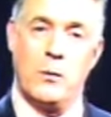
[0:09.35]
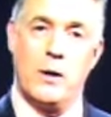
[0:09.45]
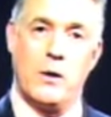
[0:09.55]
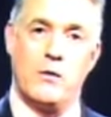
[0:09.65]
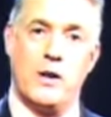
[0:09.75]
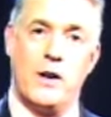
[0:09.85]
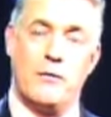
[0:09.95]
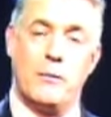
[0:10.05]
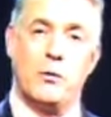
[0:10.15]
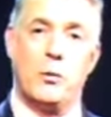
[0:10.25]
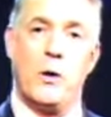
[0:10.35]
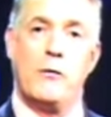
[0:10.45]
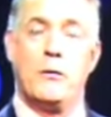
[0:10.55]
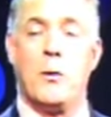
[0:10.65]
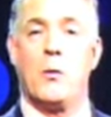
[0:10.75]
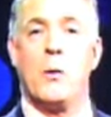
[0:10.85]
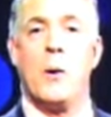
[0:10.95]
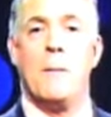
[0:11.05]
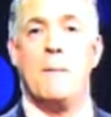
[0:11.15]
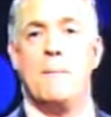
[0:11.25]
We're going to hear from 12 year old
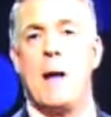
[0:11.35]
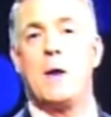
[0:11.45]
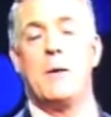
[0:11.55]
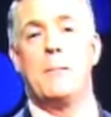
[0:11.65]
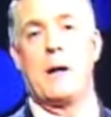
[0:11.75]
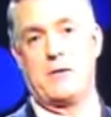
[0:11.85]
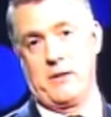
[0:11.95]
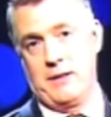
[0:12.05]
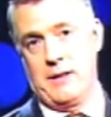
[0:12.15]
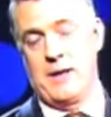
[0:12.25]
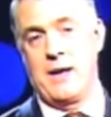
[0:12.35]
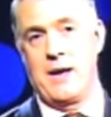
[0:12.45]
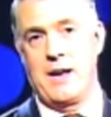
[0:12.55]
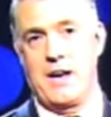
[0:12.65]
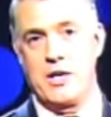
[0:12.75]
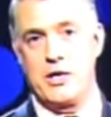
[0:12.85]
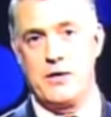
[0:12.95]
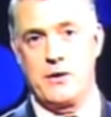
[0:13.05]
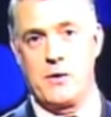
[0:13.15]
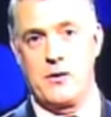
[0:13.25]
Mallory Bechtel, and
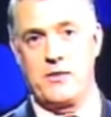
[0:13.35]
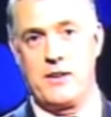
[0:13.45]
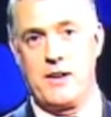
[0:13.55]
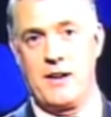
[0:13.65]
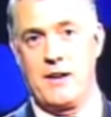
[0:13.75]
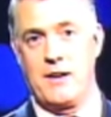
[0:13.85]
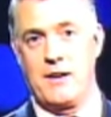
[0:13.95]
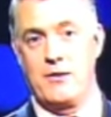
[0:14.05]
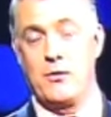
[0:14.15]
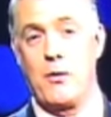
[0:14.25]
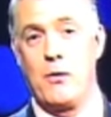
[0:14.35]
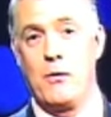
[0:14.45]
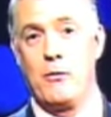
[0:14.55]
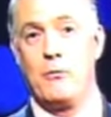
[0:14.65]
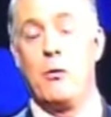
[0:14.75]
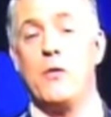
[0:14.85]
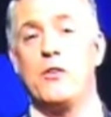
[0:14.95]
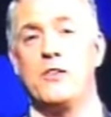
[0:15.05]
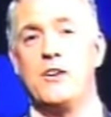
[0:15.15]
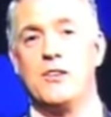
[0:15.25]
she's going to sing a song for
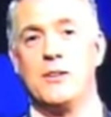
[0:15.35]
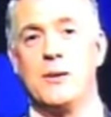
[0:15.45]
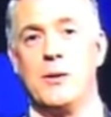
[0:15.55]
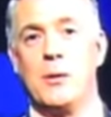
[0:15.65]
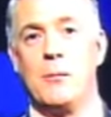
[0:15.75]
the season.